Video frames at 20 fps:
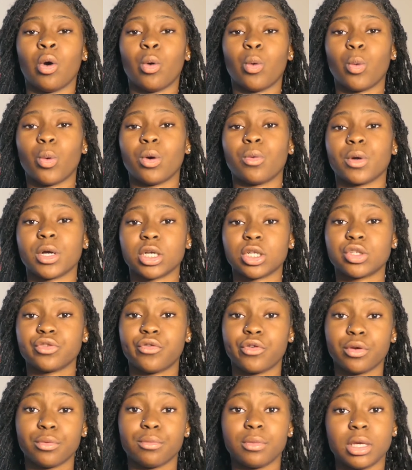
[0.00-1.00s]
what worked
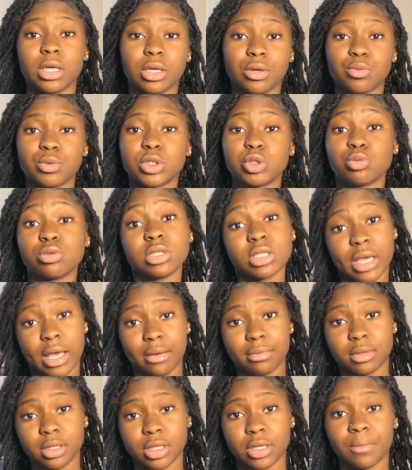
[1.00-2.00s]
for me, which was
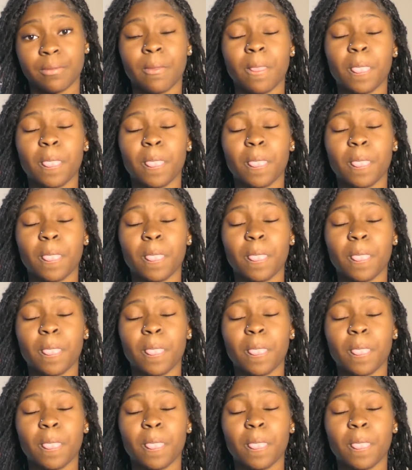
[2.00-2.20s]
CapCut.